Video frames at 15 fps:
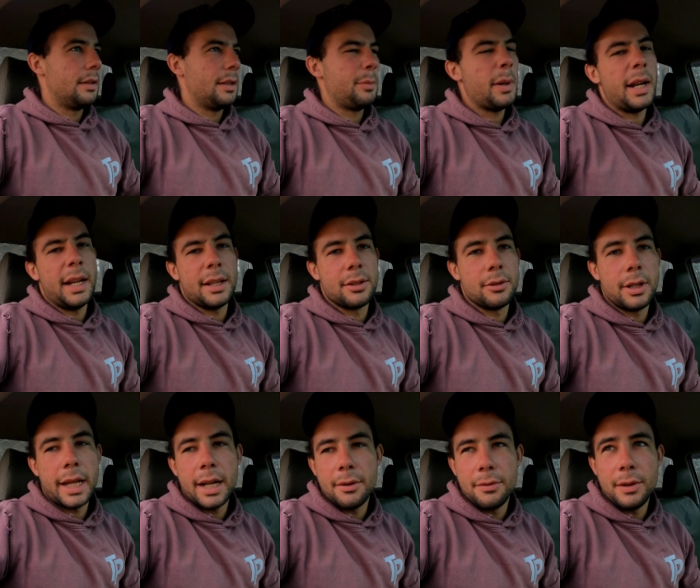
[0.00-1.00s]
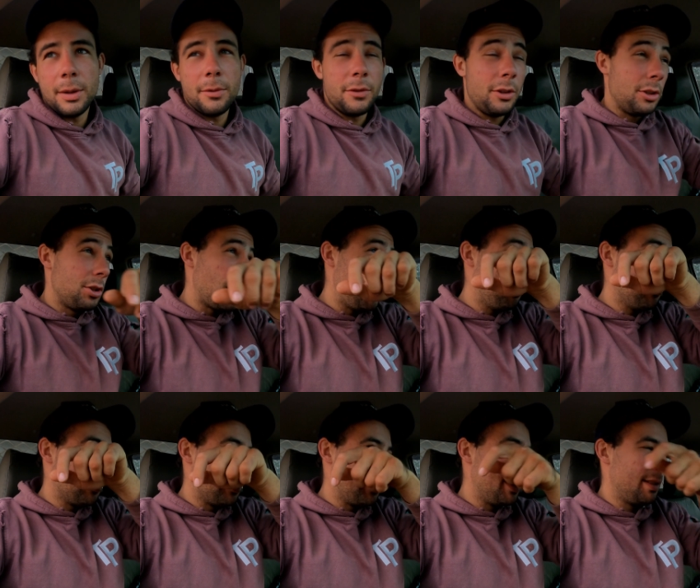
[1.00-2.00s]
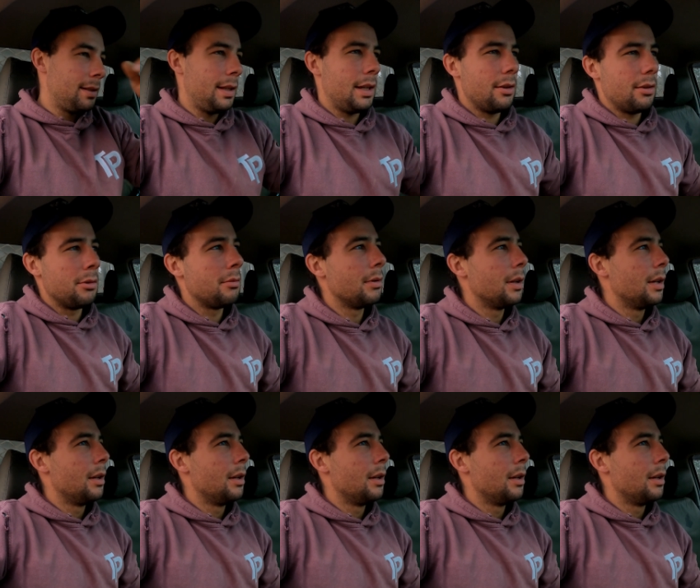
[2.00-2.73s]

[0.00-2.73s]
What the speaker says: this paddock sort of had a fair few sheep on it this year, and